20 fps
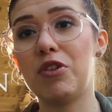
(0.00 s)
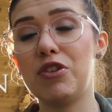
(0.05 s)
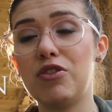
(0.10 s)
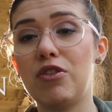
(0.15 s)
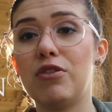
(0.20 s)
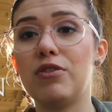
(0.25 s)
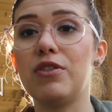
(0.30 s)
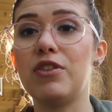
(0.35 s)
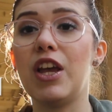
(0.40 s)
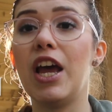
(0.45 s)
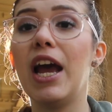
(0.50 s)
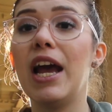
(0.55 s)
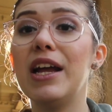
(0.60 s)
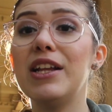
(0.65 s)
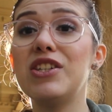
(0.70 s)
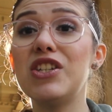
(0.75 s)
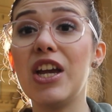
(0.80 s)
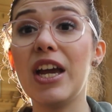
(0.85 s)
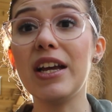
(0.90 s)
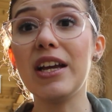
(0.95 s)
results.
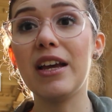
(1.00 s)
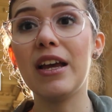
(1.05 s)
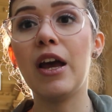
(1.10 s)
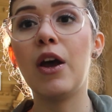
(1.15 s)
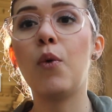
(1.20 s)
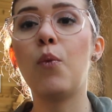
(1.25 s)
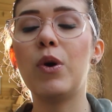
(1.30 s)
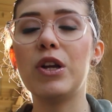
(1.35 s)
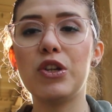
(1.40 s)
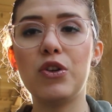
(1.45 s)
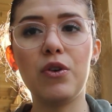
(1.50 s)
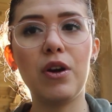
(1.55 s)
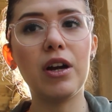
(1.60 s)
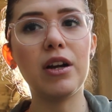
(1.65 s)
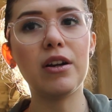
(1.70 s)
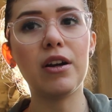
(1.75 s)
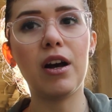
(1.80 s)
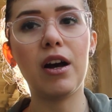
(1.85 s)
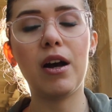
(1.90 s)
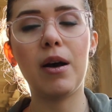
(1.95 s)
Check when you
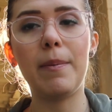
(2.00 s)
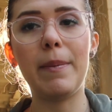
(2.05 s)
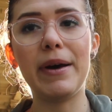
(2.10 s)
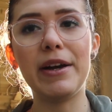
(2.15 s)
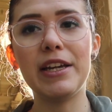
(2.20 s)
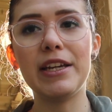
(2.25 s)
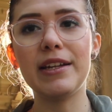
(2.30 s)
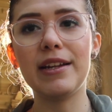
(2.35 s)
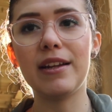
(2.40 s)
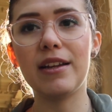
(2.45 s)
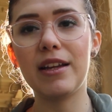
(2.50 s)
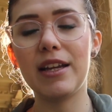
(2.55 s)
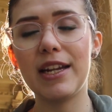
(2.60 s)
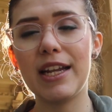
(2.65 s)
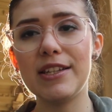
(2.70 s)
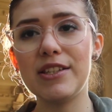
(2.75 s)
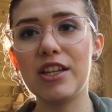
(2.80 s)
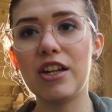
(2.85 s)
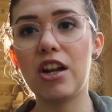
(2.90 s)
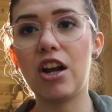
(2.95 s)
are buying an
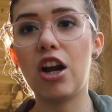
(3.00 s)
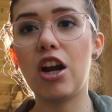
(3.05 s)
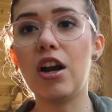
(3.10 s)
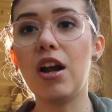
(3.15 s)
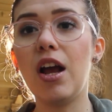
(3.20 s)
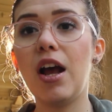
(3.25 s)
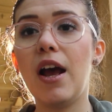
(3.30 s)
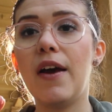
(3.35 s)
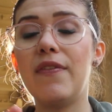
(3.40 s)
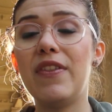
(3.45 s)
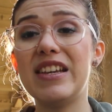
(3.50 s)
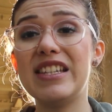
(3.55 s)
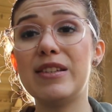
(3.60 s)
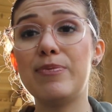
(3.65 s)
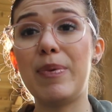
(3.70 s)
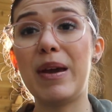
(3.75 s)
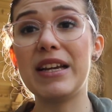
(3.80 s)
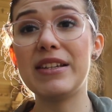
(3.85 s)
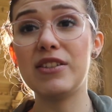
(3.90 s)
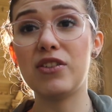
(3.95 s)
SLR, the
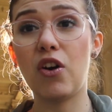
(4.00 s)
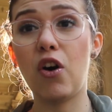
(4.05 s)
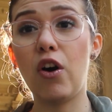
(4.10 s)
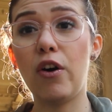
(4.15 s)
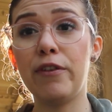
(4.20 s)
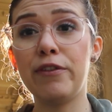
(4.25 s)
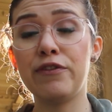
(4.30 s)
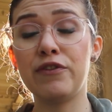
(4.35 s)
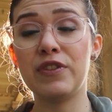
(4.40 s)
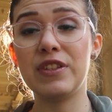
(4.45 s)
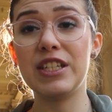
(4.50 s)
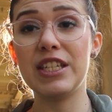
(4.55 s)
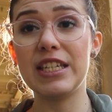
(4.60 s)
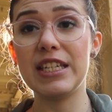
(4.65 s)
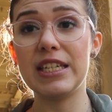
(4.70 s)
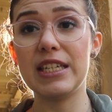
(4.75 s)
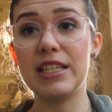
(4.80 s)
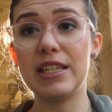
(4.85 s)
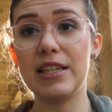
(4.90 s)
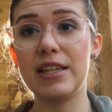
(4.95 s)
specs of
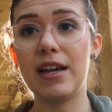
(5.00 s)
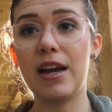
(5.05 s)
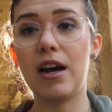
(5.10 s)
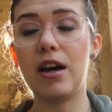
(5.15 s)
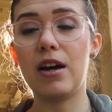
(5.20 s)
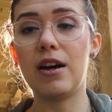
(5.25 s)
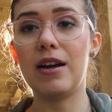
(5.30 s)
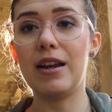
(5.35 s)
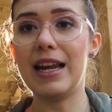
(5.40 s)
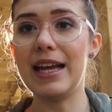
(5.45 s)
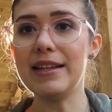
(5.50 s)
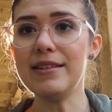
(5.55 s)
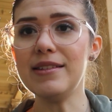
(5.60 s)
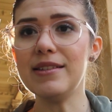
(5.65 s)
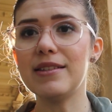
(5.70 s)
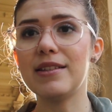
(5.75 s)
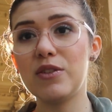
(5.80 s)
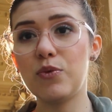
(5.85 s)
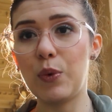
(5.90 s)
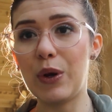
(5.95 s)
the
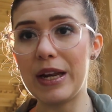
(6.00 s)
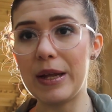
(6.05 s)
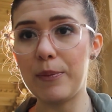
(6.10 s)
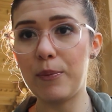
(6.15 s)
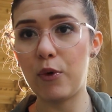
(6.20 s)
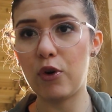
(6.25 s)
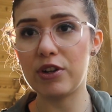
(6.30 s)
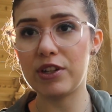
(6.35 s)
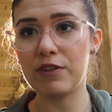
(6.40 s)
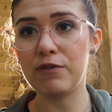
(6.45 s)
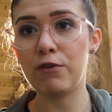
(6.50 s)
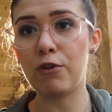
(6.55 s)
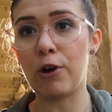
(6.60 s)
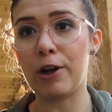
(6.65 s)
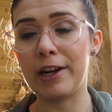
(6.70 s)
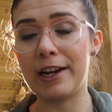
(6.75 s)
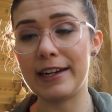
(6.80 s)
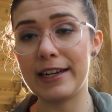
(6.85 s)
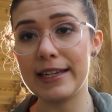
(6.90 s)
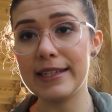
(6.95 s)
lens is really important
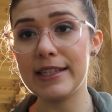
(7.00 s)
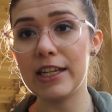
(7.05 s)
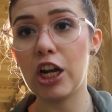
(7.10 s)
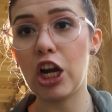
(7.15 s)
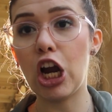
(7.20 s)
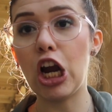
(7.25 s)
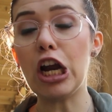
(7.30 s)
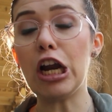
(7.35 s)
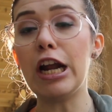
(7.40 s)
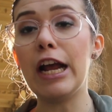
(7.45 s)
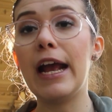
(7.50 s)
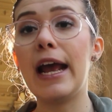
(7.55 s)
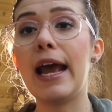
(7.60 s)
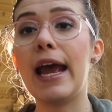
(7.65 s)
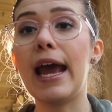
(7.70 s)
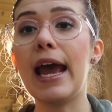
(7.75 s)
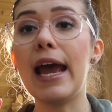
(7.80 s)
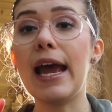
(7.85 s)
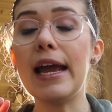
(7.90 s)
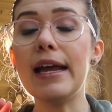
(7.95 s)
for an SLR,
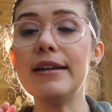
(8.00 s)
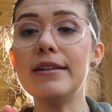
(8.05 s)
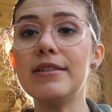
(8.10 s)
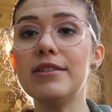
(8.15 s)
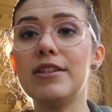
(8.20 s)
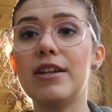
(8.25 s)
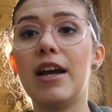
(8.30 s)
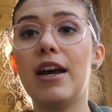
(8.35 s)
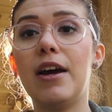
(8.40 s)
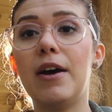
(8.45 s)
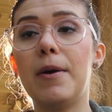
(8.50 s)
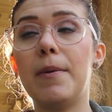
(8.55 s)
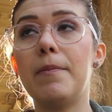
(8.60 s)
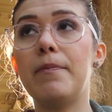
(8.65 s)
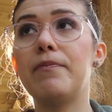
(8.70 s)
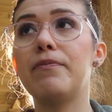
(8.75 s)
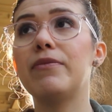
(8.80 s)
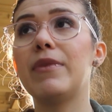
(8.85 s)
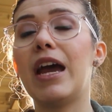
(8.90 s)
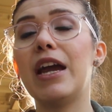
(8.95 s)
and
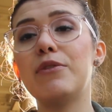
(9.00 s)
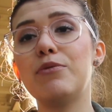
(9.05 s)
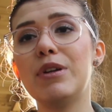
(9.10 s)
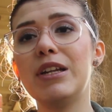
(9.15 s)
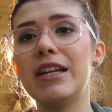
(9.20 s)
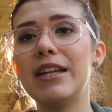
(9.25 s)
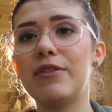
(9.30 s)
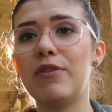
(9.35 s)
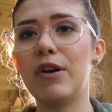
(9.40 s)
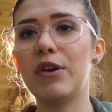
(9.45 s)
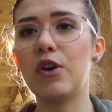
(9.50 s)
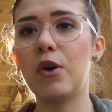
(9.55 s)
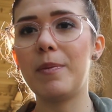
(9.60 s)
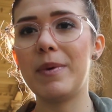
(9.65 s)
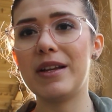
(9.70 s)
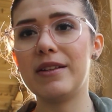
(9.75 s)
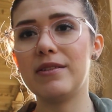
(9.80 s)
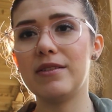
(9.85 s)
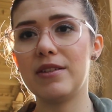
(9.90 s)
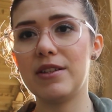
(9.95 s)
I really
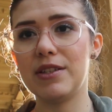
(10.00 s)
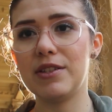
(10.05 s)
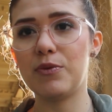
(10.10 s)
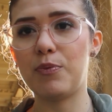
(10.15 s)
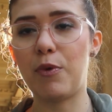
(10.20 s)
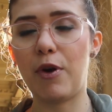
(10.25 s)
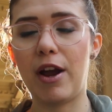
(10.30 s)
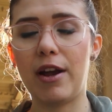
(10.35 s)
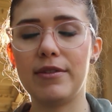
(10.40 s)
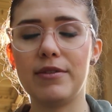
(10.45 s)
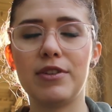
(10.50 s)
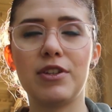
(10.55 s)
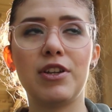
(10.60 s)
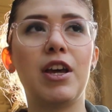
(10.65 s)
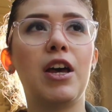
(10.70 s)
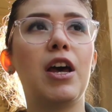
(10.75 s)
recommend this brand.